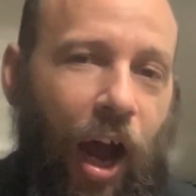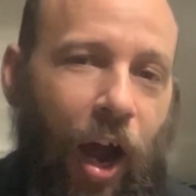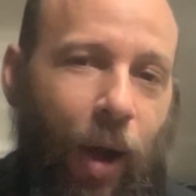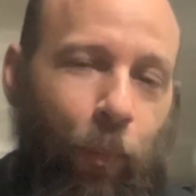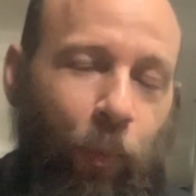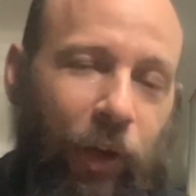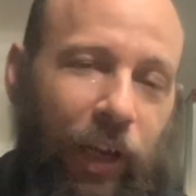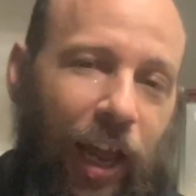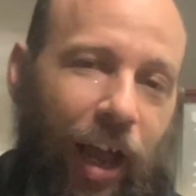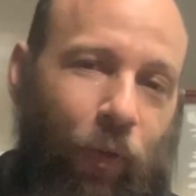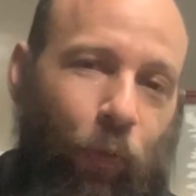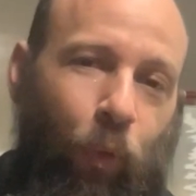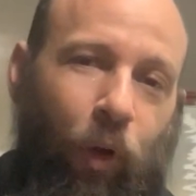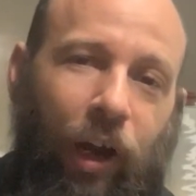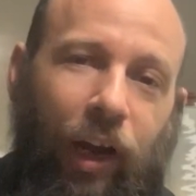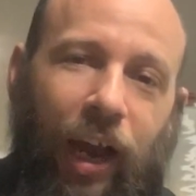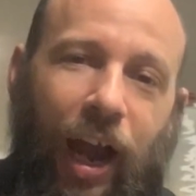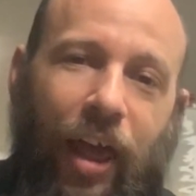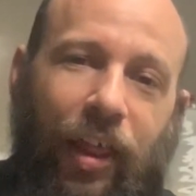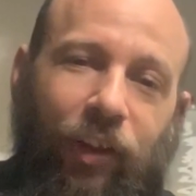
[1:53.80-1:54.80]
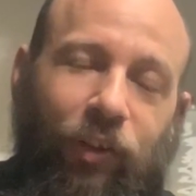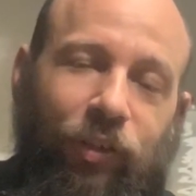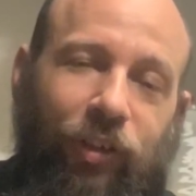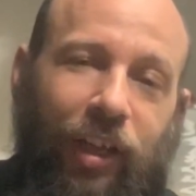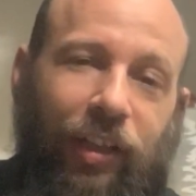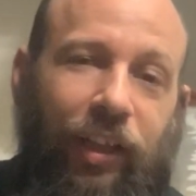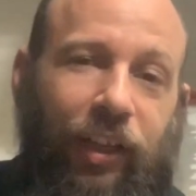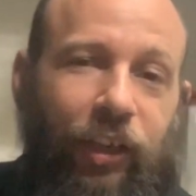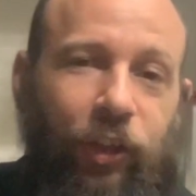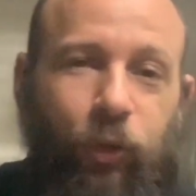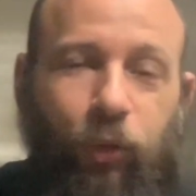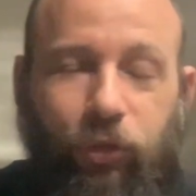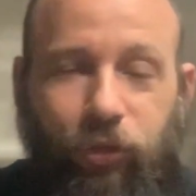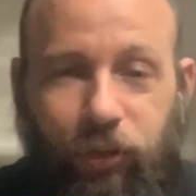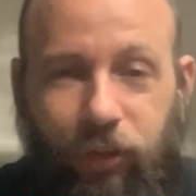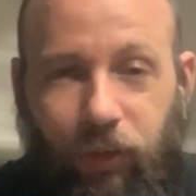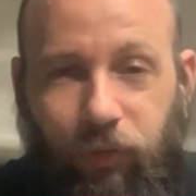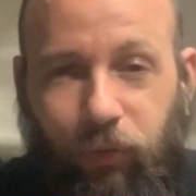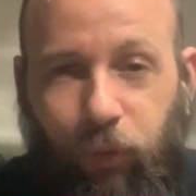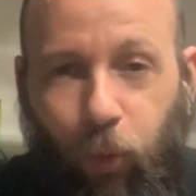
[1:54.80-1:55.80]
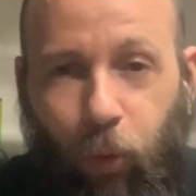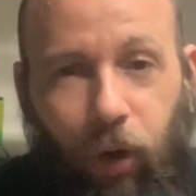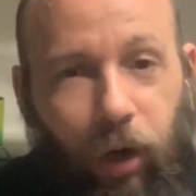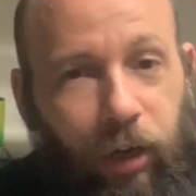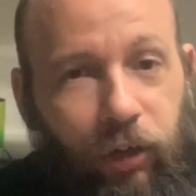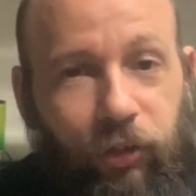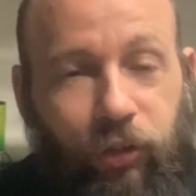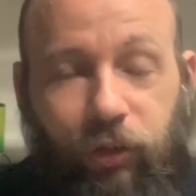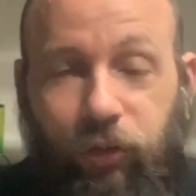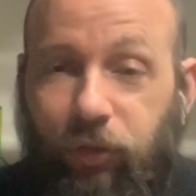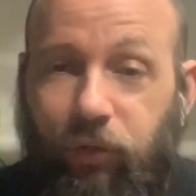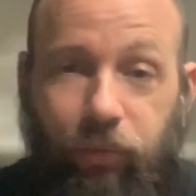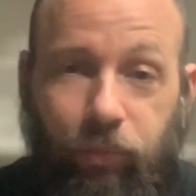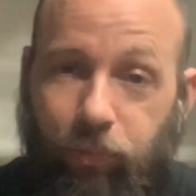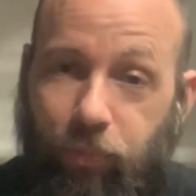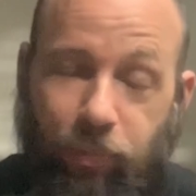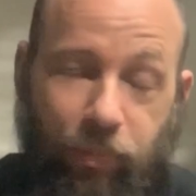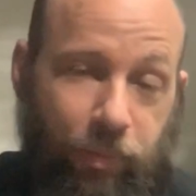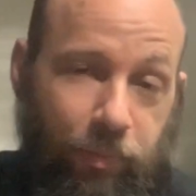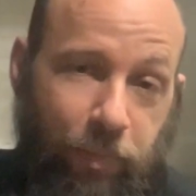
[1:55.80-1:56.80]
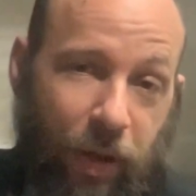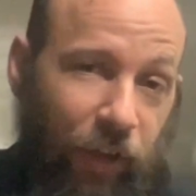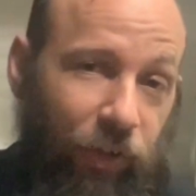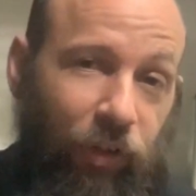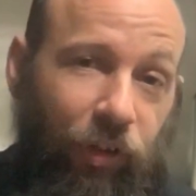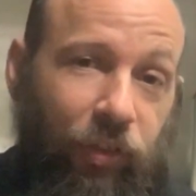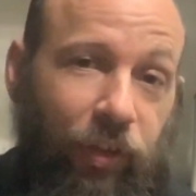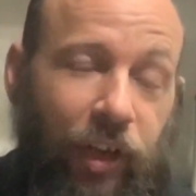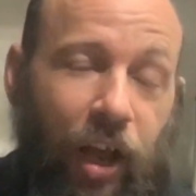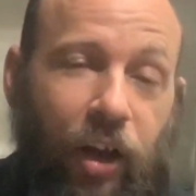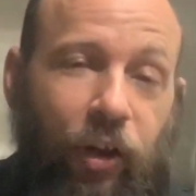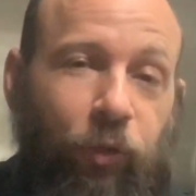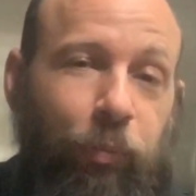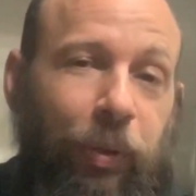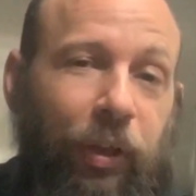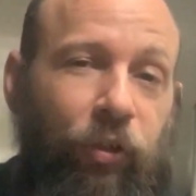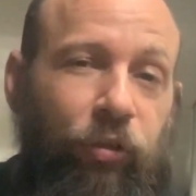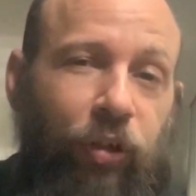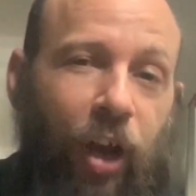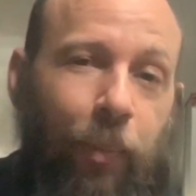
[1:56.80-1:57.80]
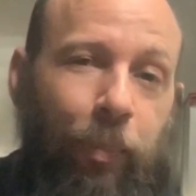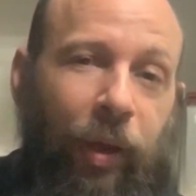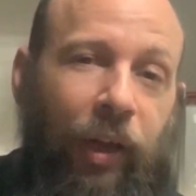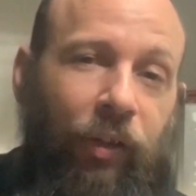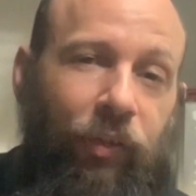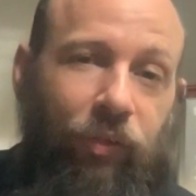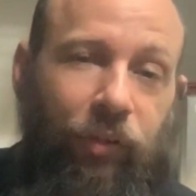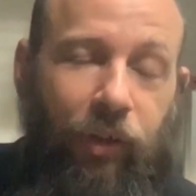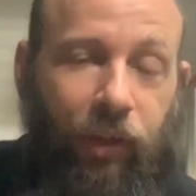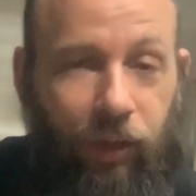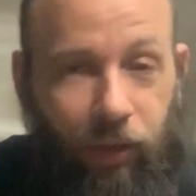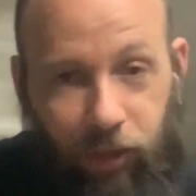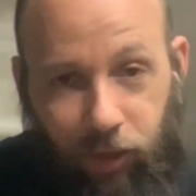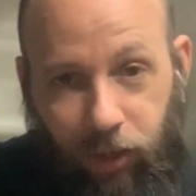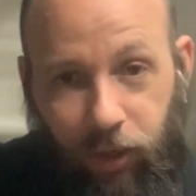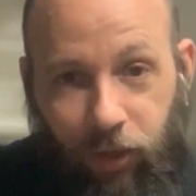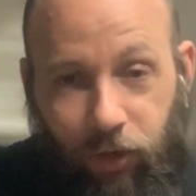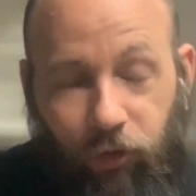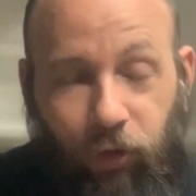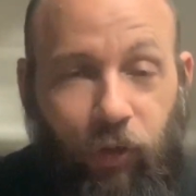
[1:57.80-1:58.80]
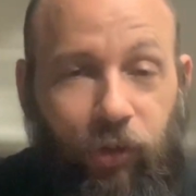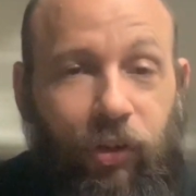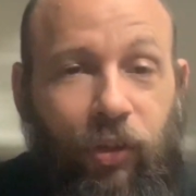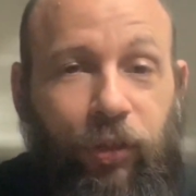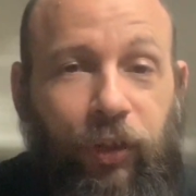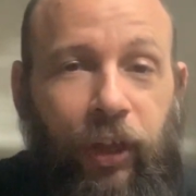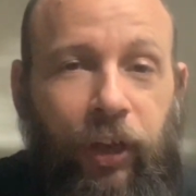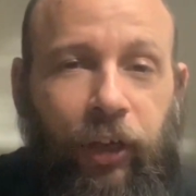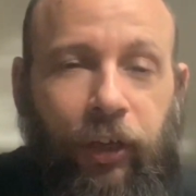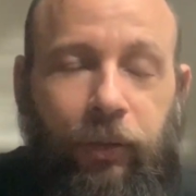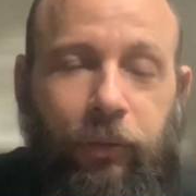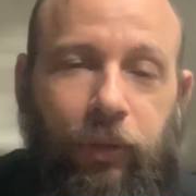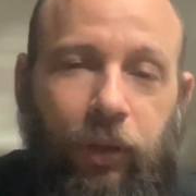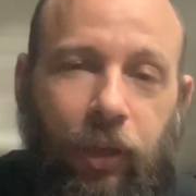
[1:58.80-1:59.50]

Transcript: We have one guy that said that he uses it to basically thin out his pinstripe paints. So it's a thinner.